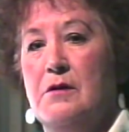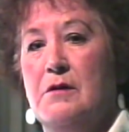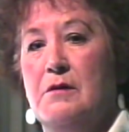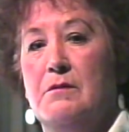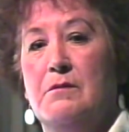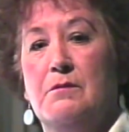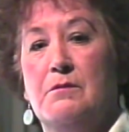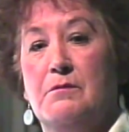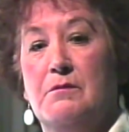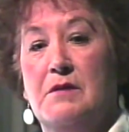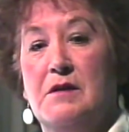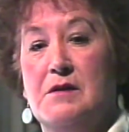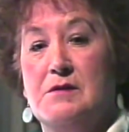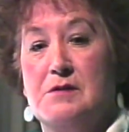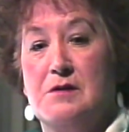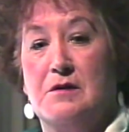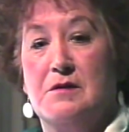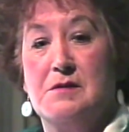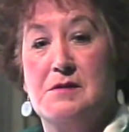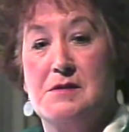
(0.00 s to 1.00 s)
But I
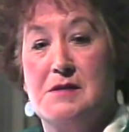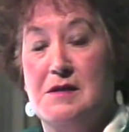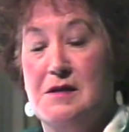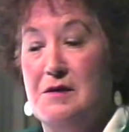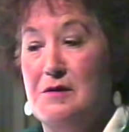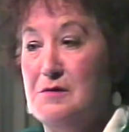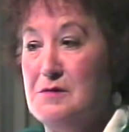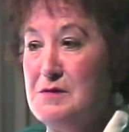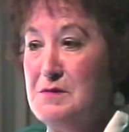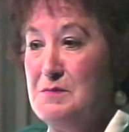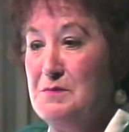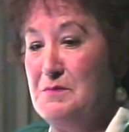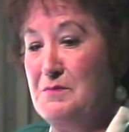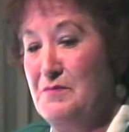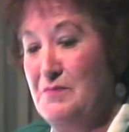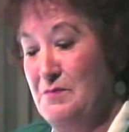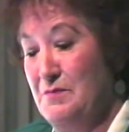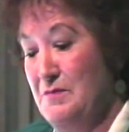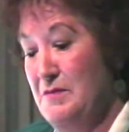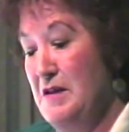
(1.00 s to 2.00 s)
guess I could say I
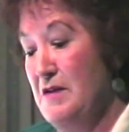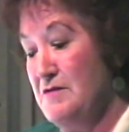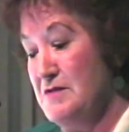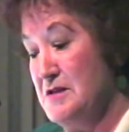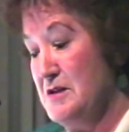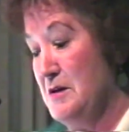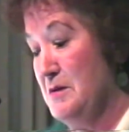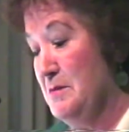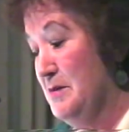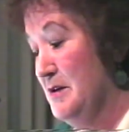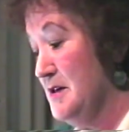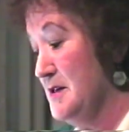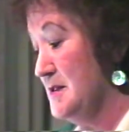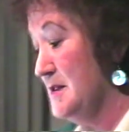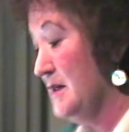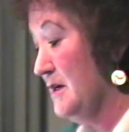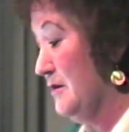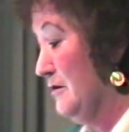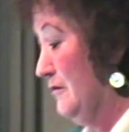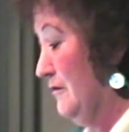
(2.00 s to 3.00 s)
was never so
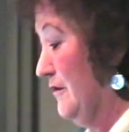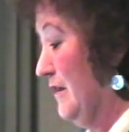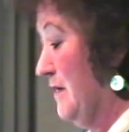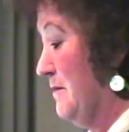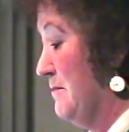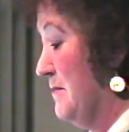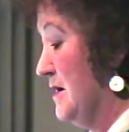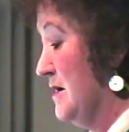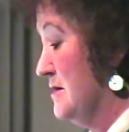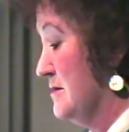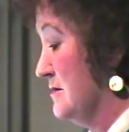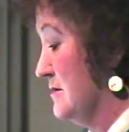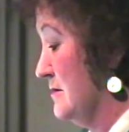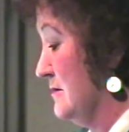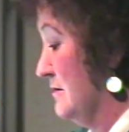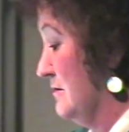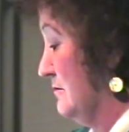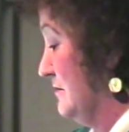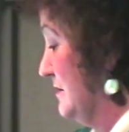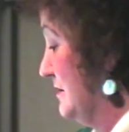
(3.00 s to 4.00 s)
pleased to get off that
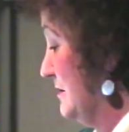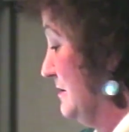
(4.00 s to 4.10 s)
mountain